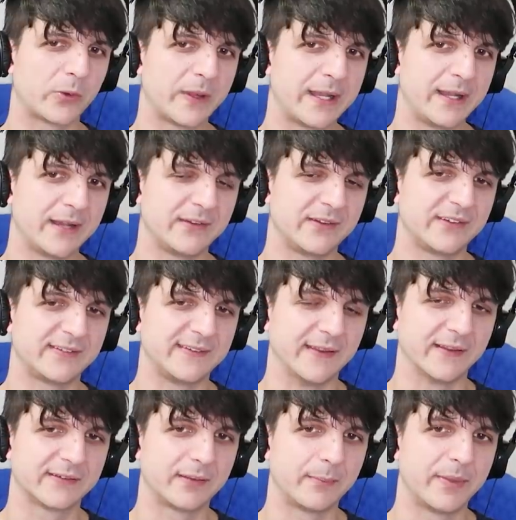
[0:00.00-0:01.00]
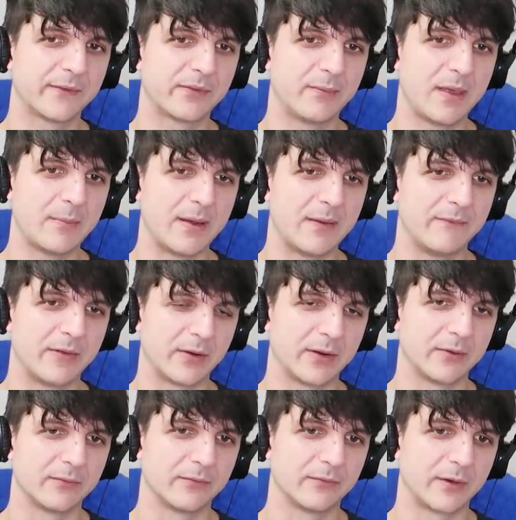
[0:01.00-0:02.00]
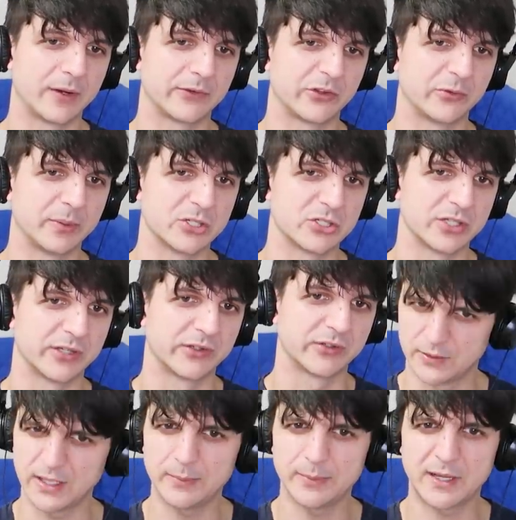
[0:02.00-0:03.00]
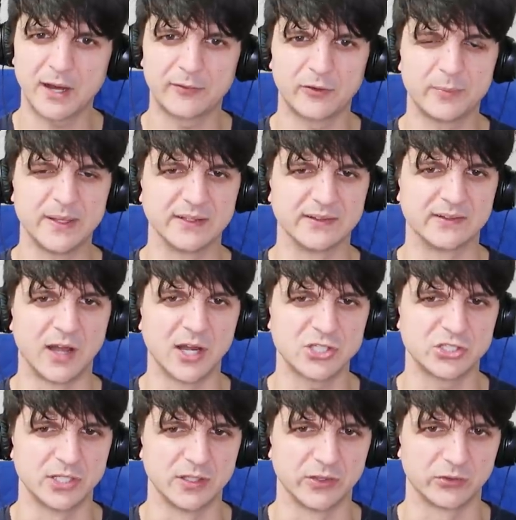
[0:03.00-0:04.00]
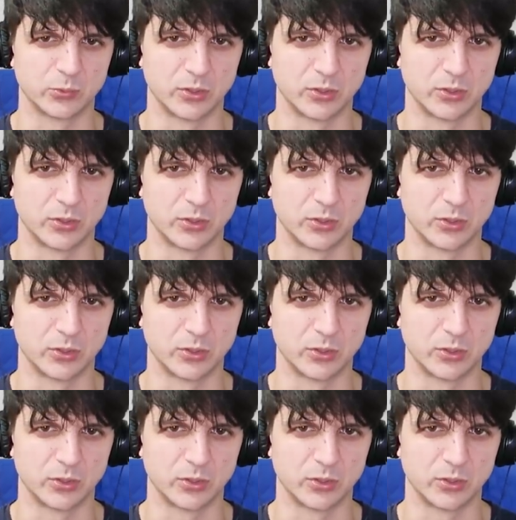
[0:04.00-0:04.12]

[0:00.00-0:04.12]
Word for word: related? Is he stealing something from them? I'm very, very suspicious. You gotta be careful of being touched in this